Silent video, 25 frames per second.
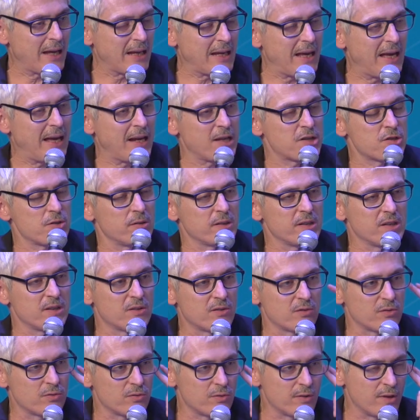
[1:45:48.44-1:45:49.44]
actually
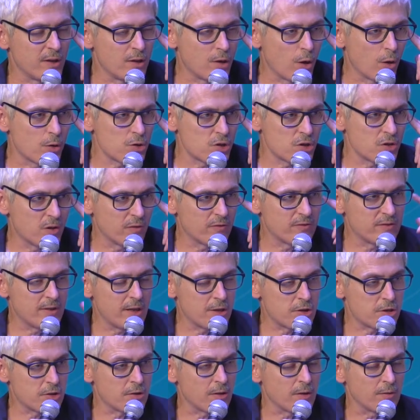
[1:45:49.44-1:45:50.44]
to the notion of
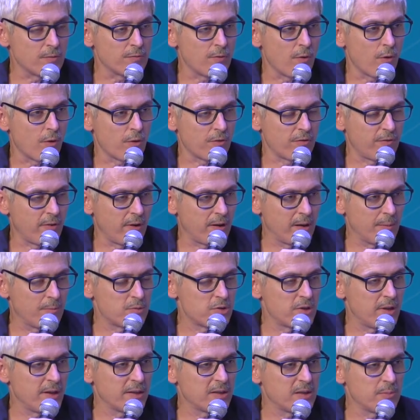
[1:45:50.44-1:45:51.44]
digital warfare, I'm
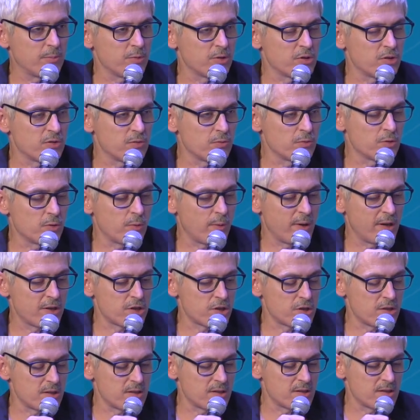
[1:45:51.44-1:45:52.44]
trying to put two
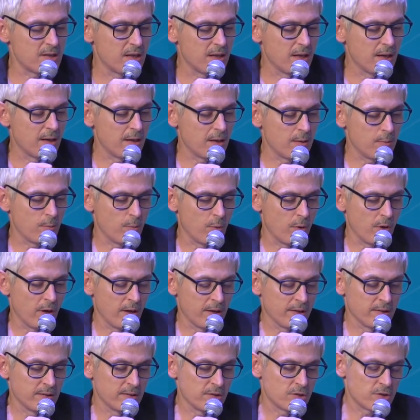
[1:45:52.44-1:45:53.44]
questions in
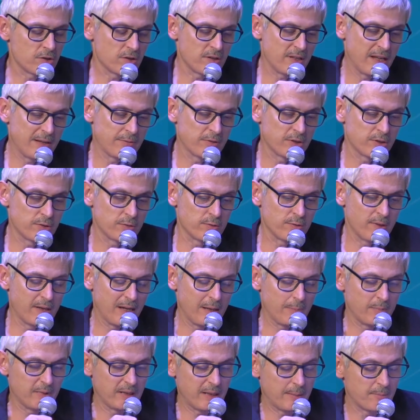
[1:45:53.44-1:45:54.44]
one. You should never do
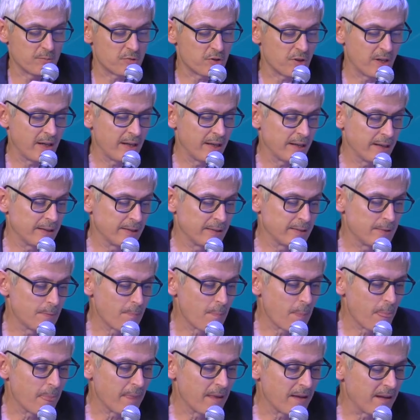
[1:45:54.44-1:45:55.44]
that, but I'm trying it
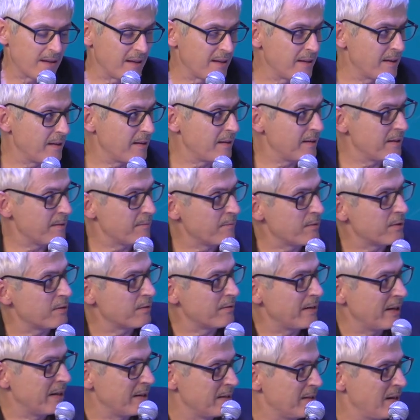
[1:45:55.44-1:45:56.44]
uh,
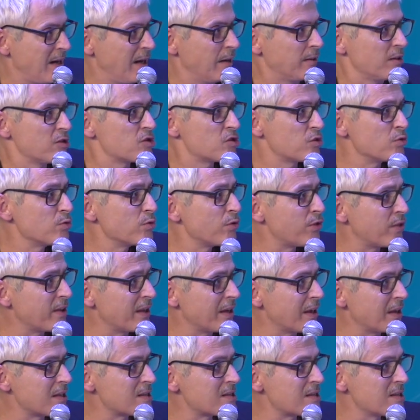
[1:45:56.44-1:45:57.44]
right now. There's two
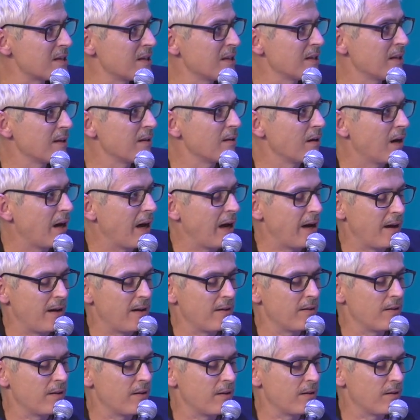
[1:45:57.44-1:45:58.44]
things
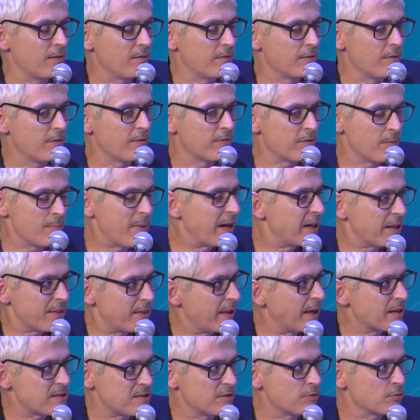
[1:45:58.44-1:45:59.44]
for many
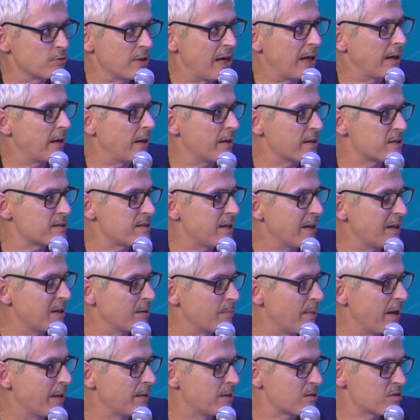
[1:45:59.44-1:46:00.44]
things I do not understand
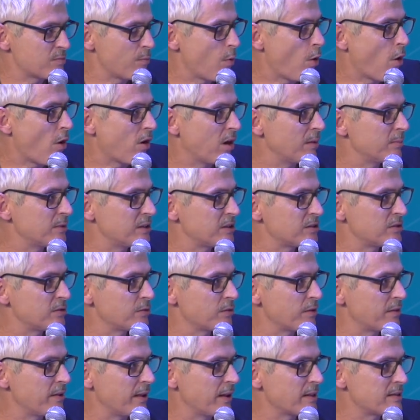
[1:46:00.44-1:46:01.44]
about this war, but there's two
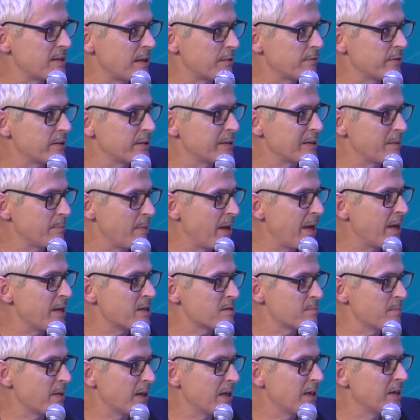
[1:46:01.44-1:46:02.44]
things that really amaze
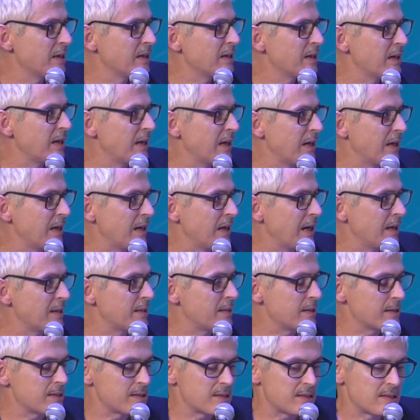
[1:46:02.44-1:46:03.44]
me uh, at
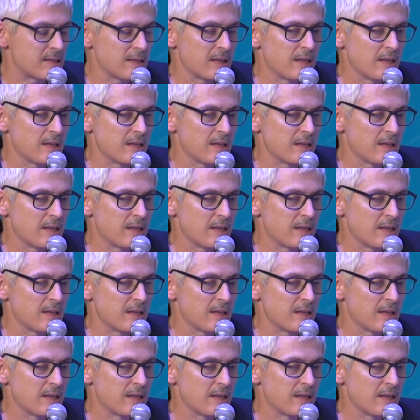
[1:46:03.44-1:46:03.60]
this